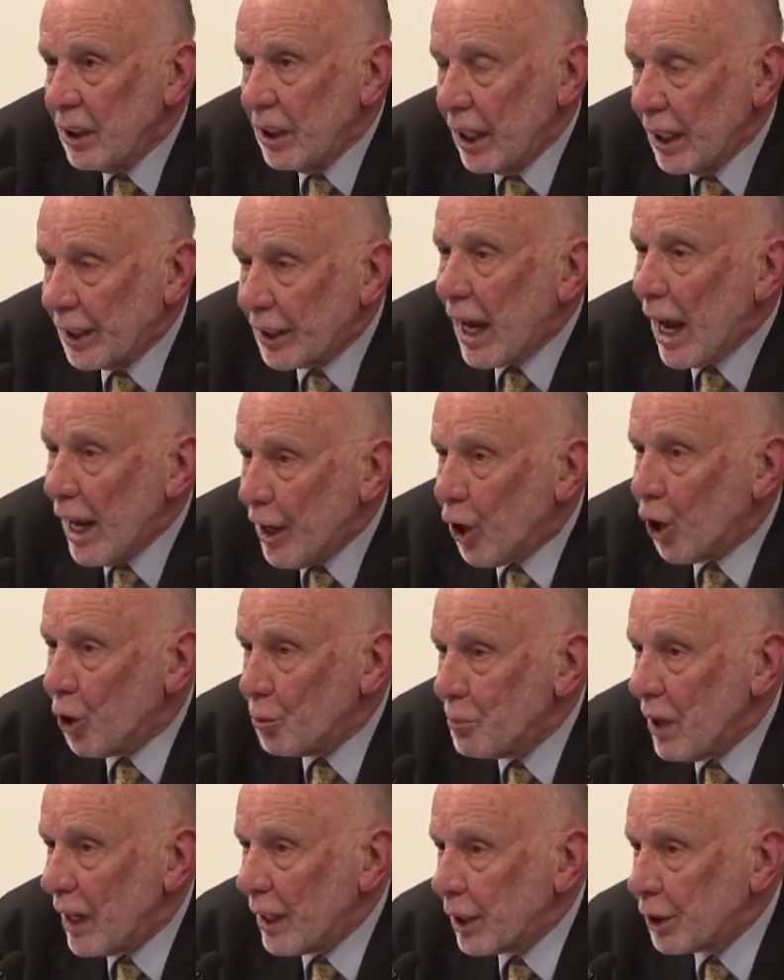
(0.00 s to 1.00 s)
It
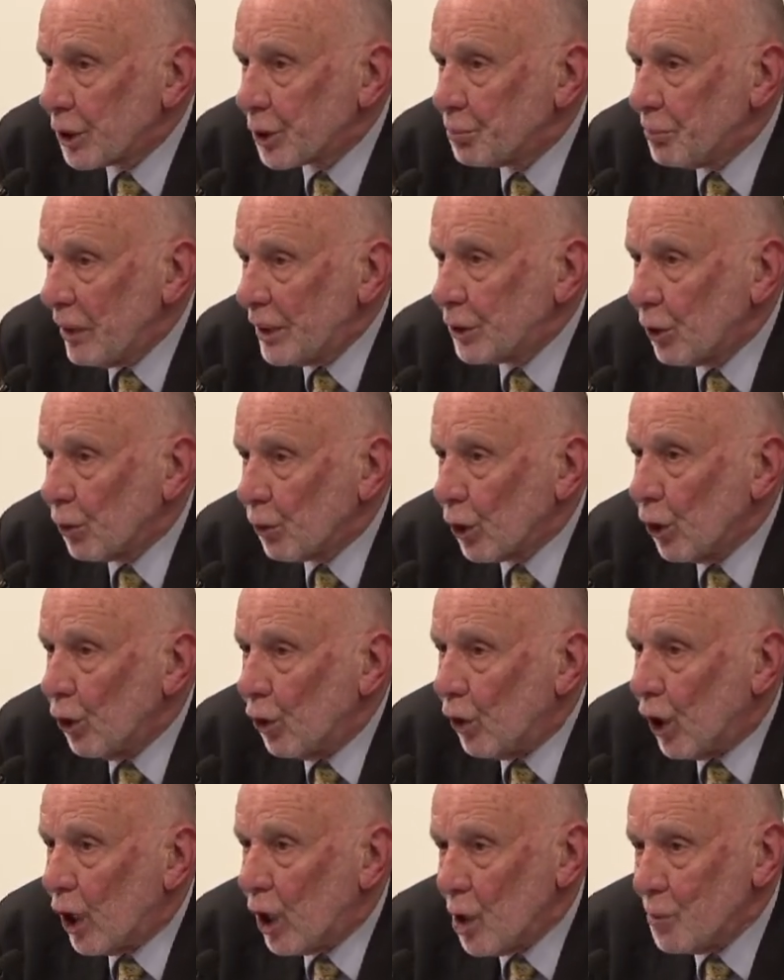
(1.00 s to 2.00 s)
cannot make a special
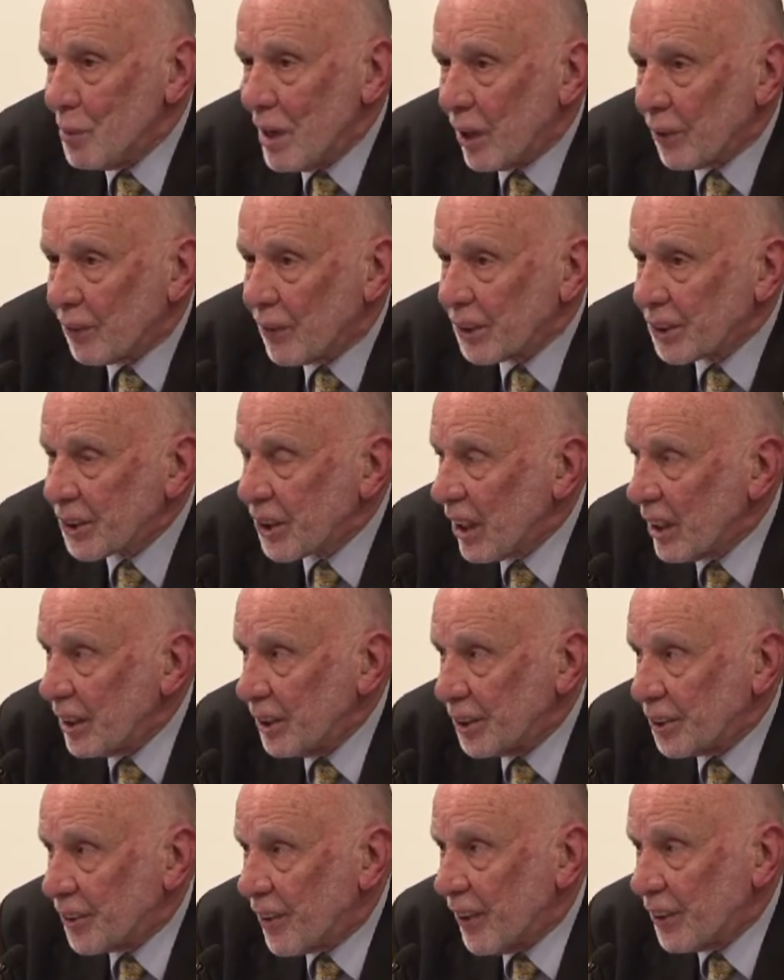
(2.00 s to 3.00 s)
law about the
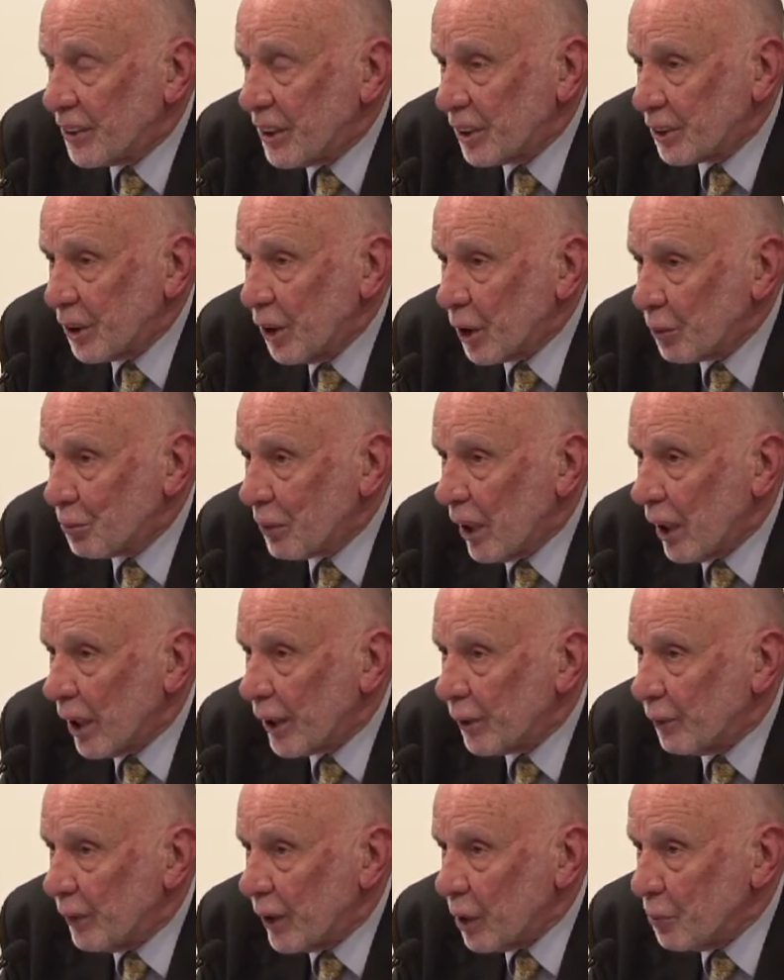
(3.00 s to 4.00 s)
states that doesn't apply
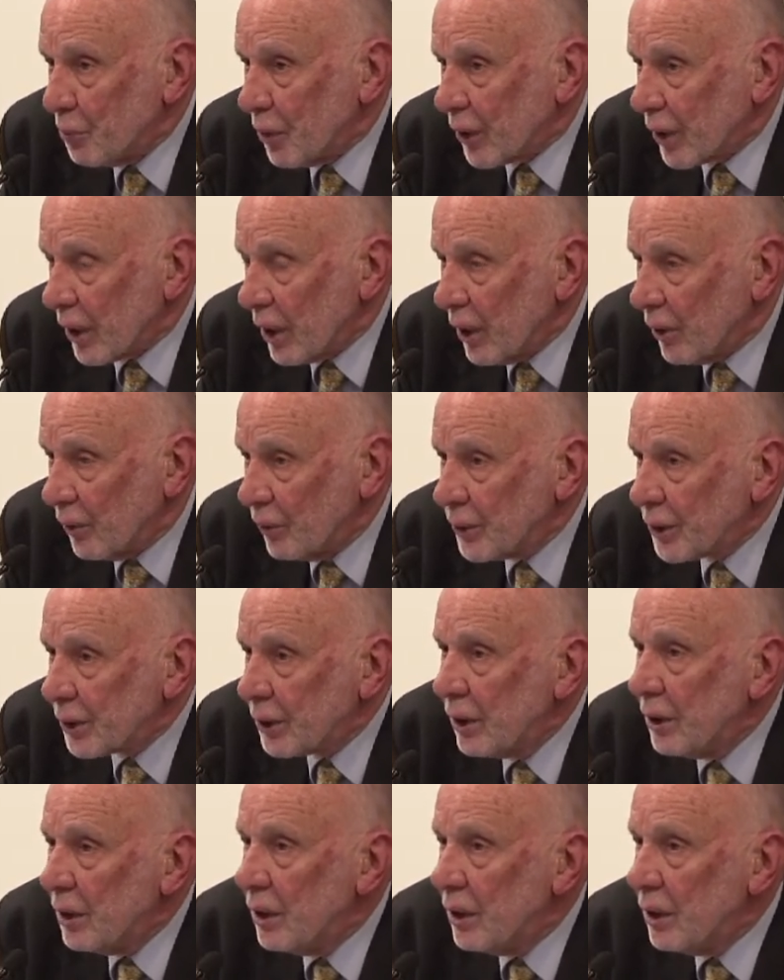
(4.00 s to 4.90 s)
to anybody else.